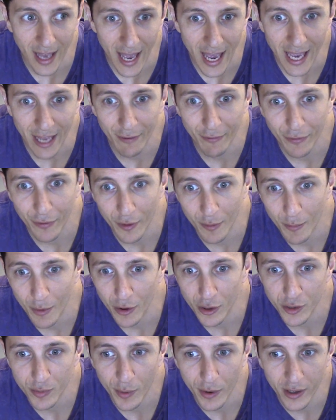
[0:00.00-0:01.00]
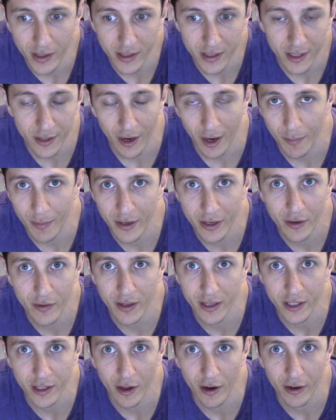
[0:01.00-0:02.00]
and for the most part, I've been doing
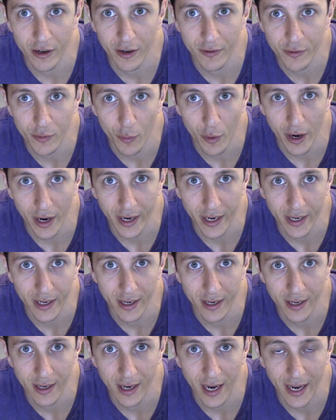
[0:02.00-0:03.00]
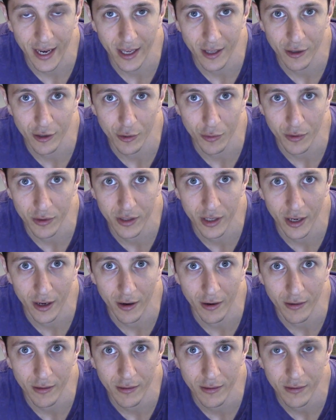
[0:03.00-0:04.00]
this long enough to where I can sort of
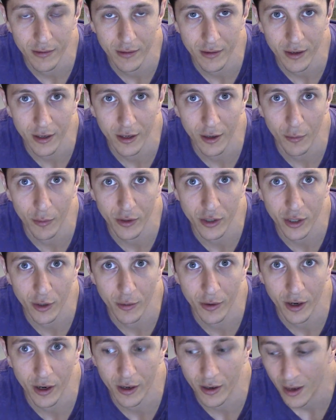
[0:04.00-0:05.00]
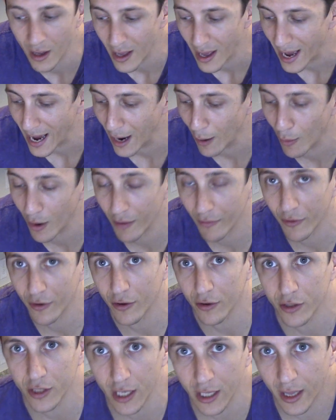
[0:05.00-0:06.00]
tell, what's going on. However,
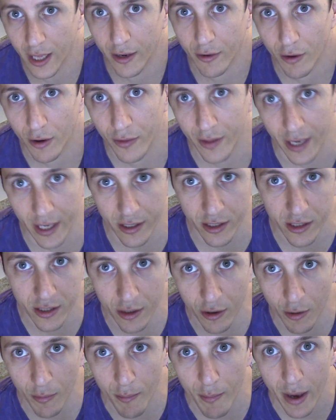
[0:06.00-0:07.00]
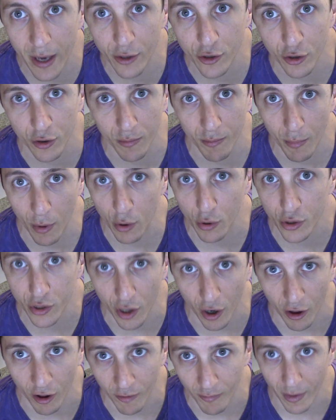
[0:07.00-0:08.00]
you'll see later on that I still measure most
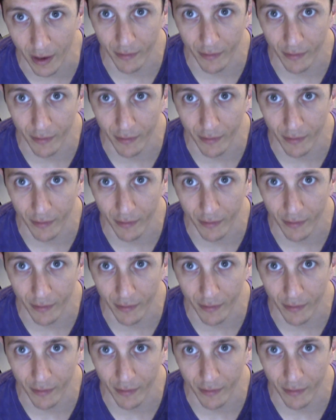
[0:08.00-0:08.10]
all of